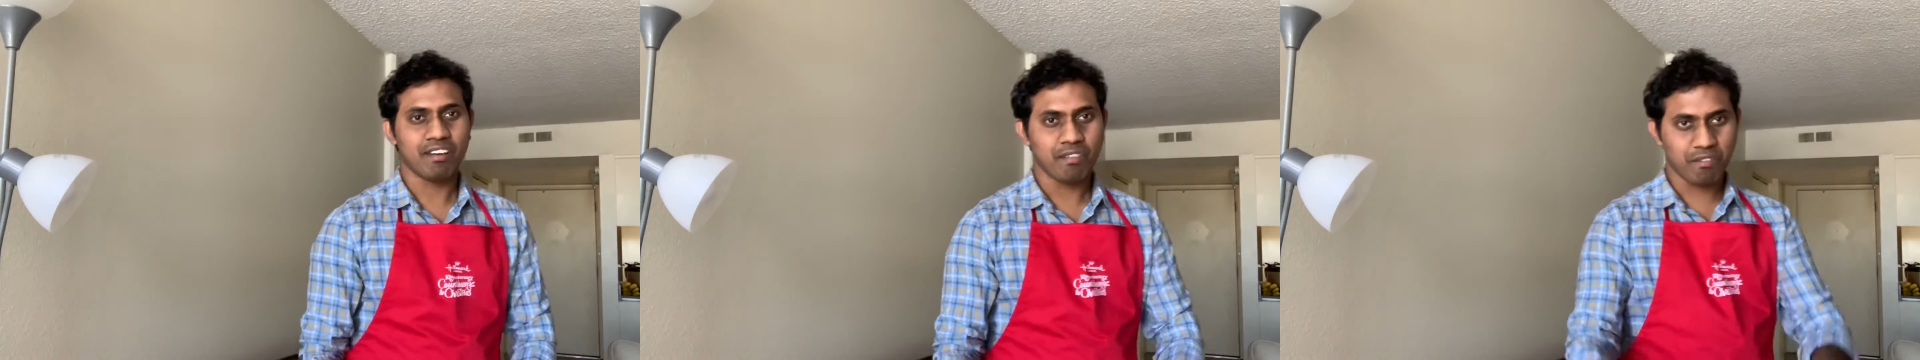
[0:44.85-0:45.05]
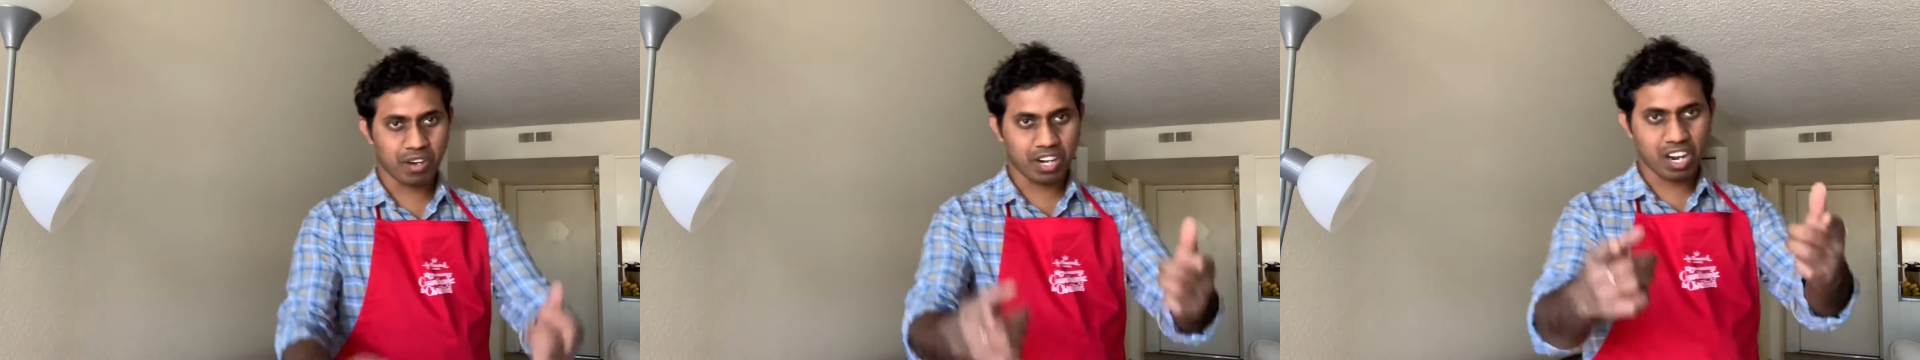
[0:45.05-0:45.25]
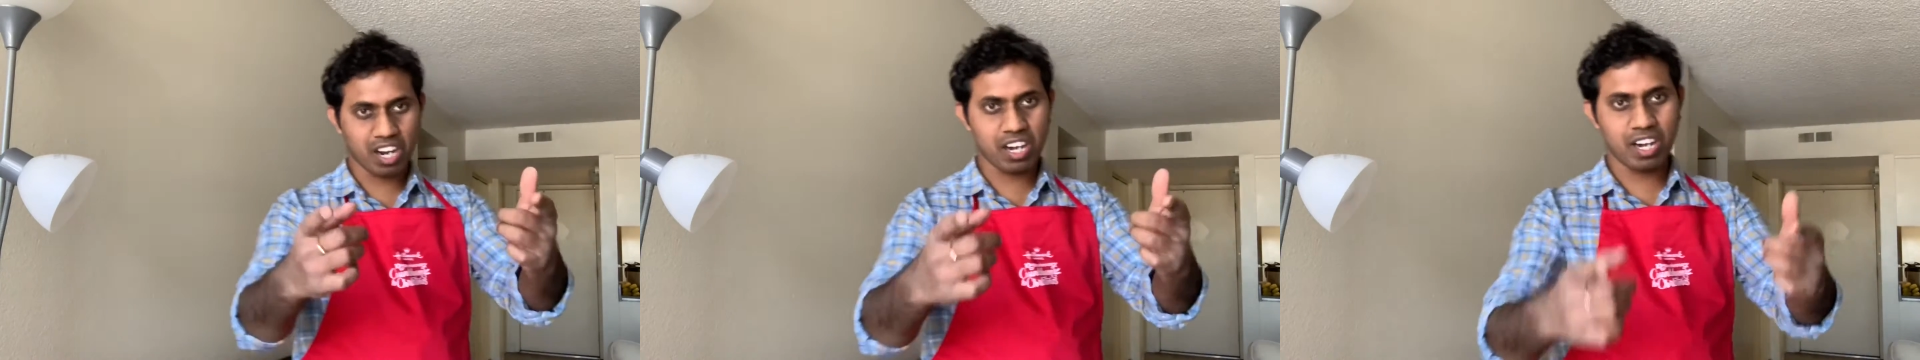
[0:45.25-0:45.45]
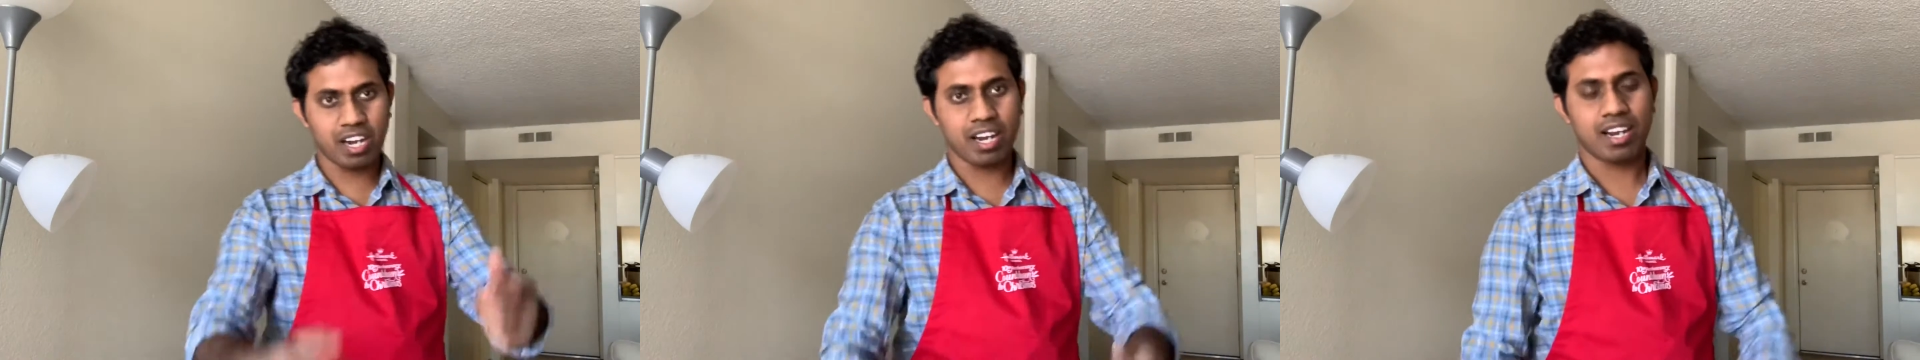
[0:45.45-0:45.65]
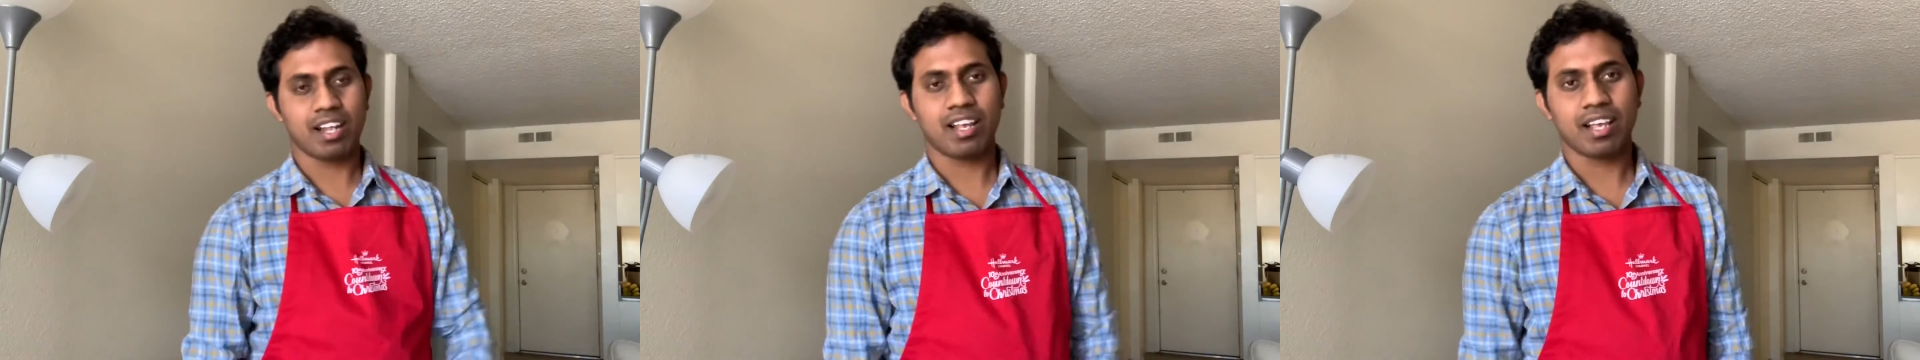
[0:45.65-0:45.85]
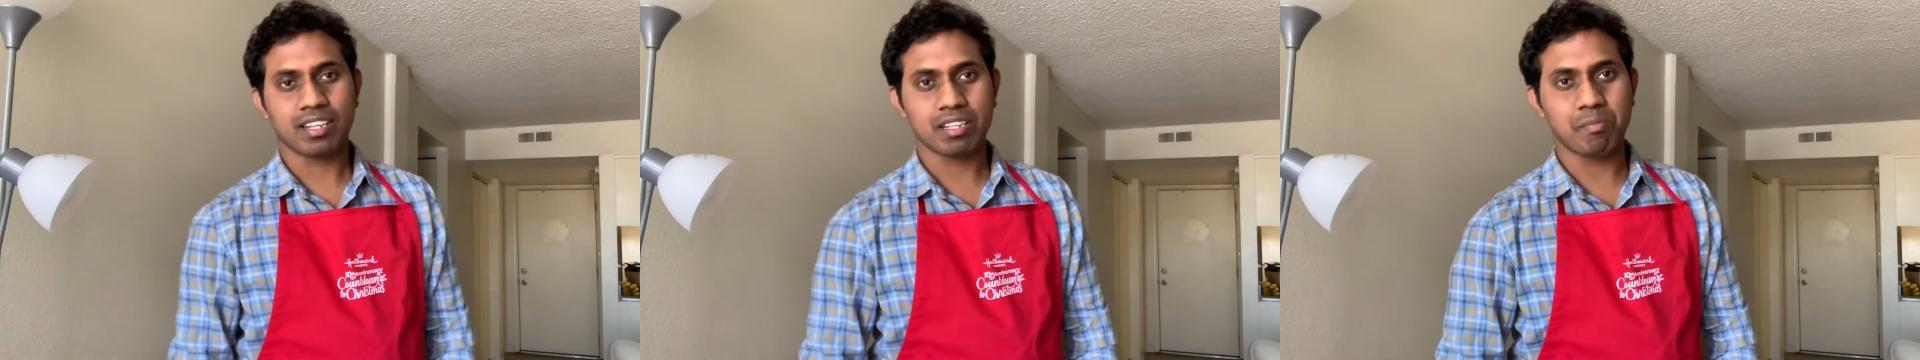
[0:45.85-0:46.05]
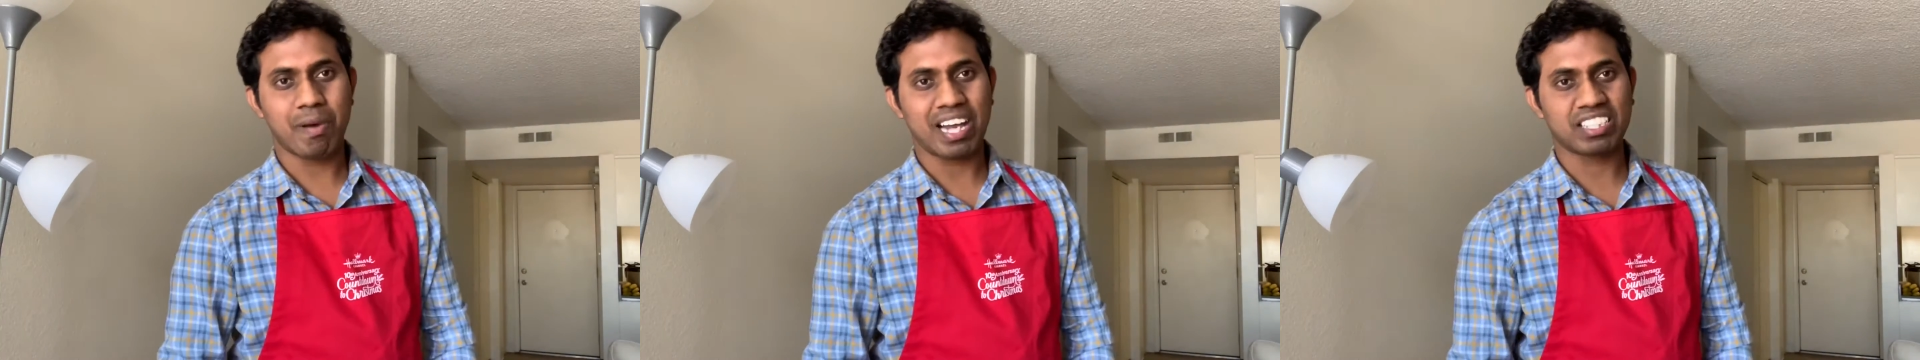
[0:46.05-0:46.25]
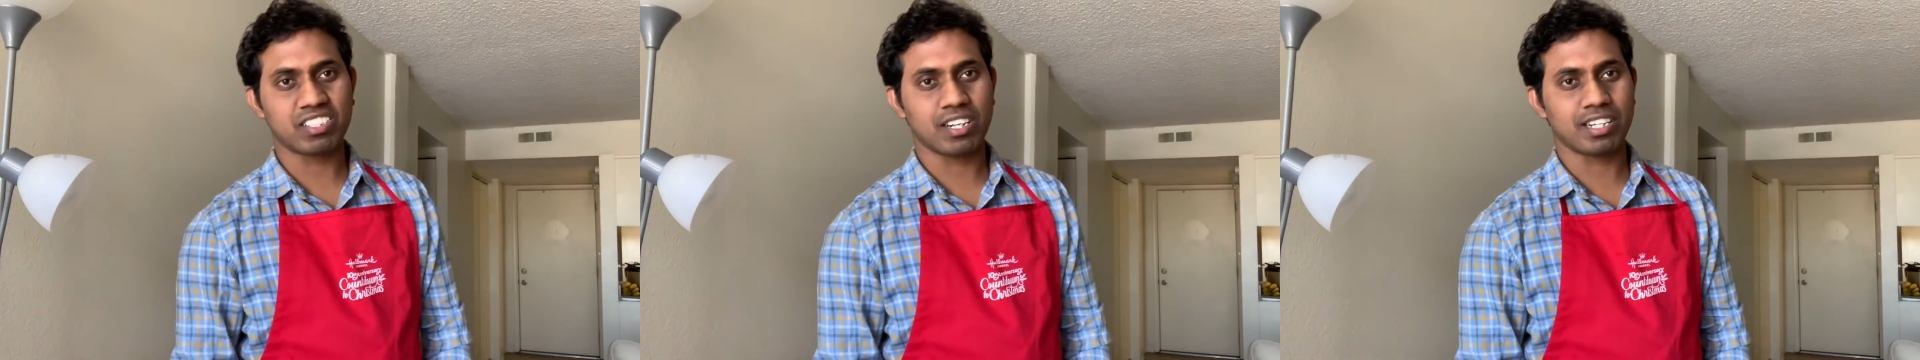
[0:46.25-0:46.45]
for all the
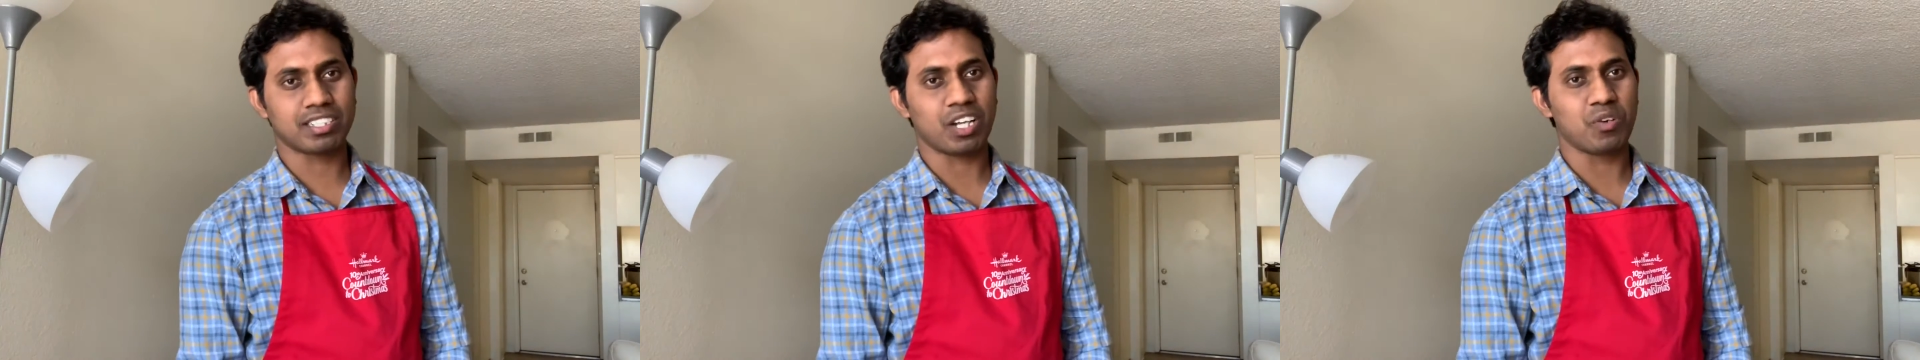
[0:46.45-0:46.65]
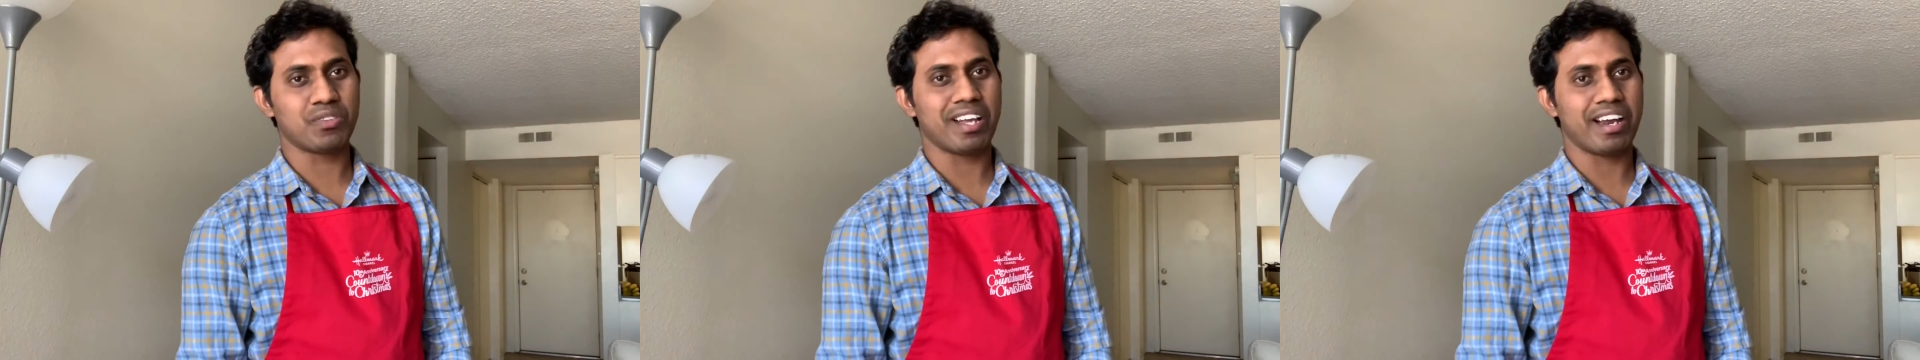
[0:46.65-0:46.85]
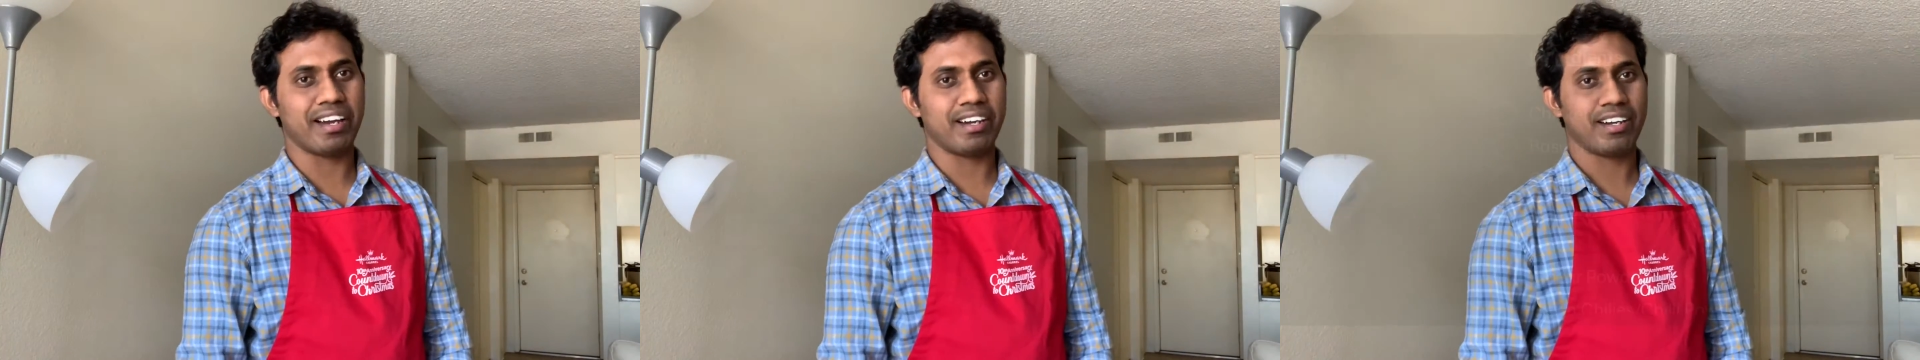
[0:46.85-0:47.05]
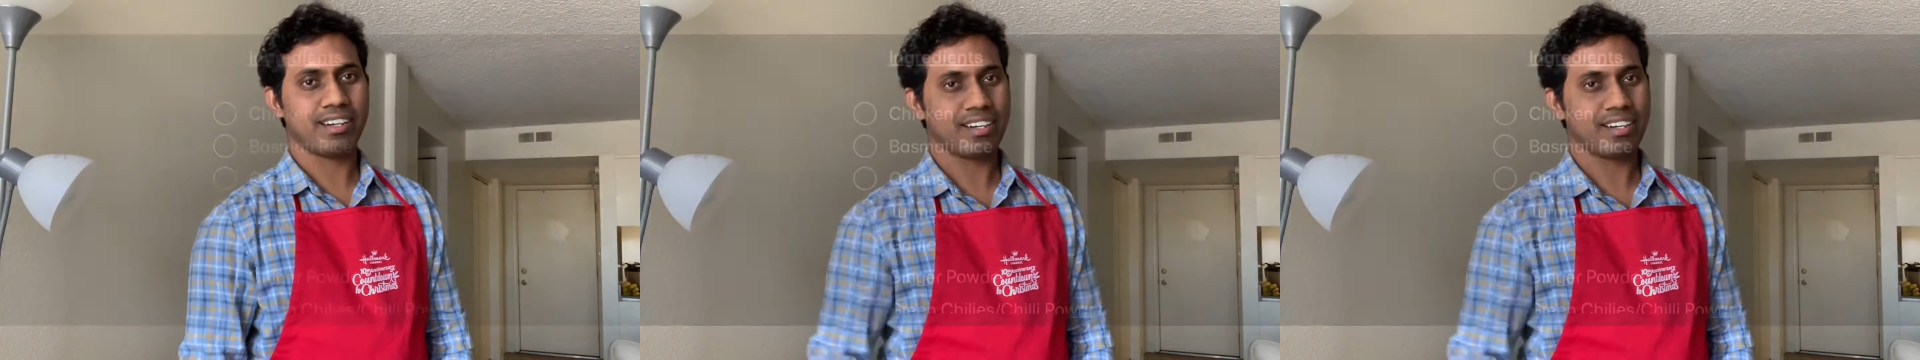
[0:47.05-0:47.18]
bachelors out there.